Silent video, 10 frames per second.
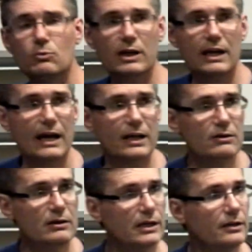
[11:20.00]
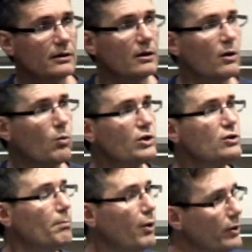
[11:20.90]
what you want to get out of uni, what
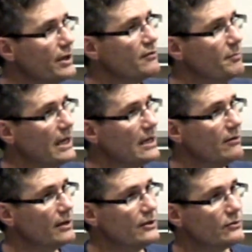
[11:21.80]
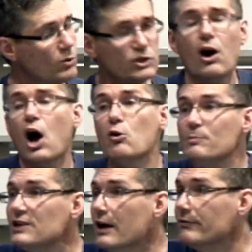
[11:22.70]
your point of being here is, what your
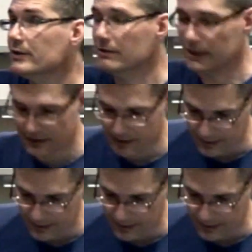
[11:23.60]
hopes are for uni.